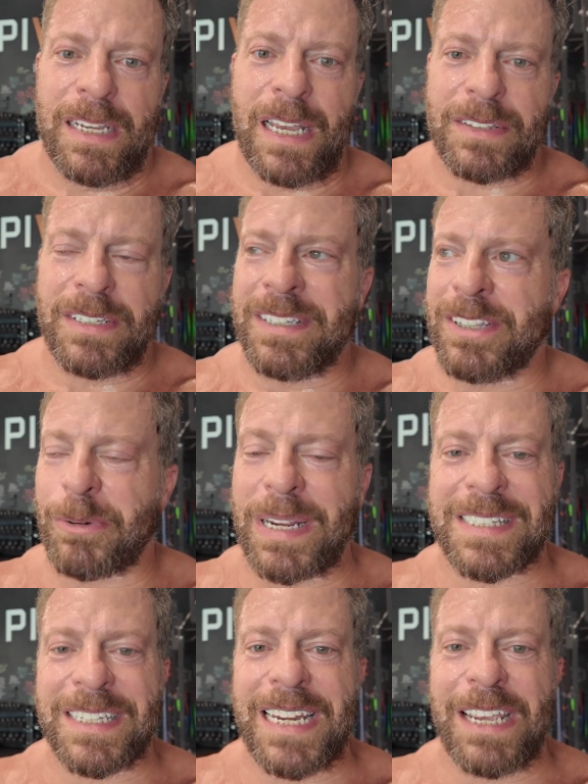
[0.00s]
Got the
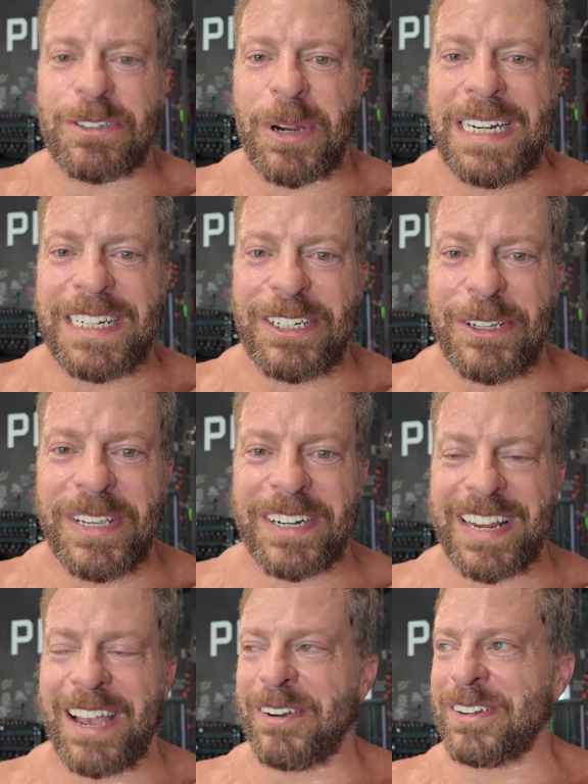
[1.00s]
rest of the day of training to do here
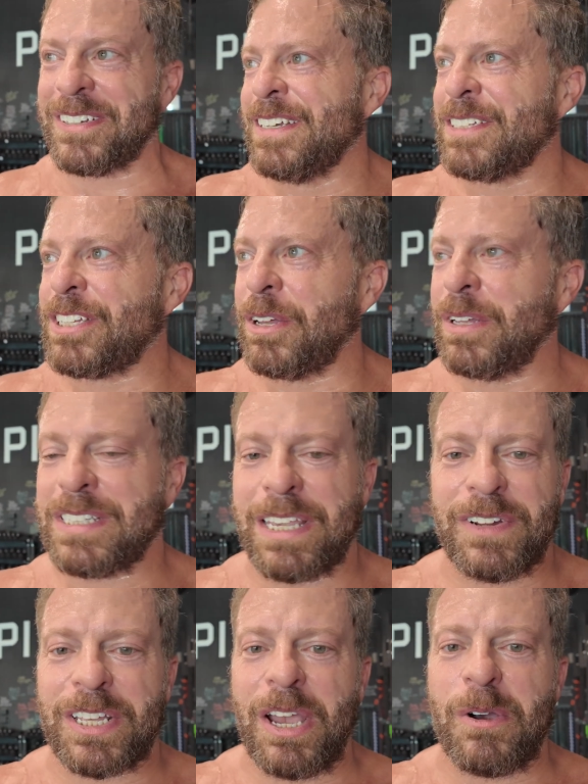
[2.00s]
now. So let's
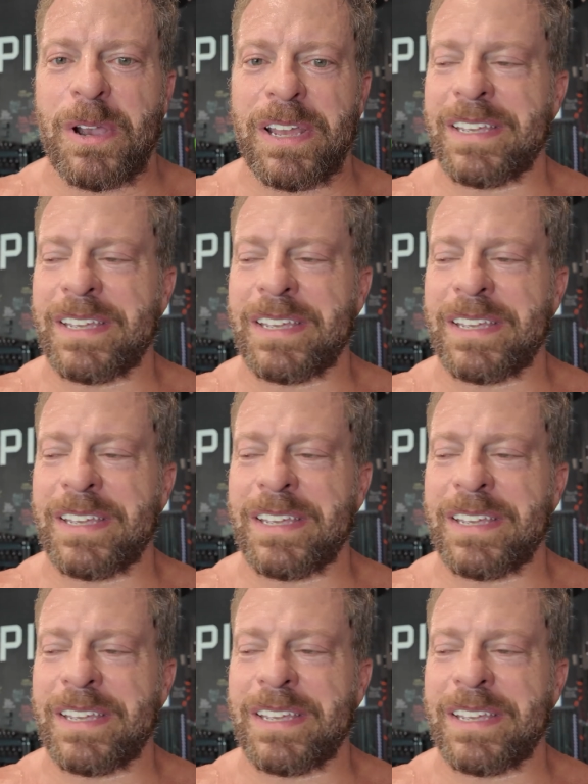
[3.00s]
give it a go.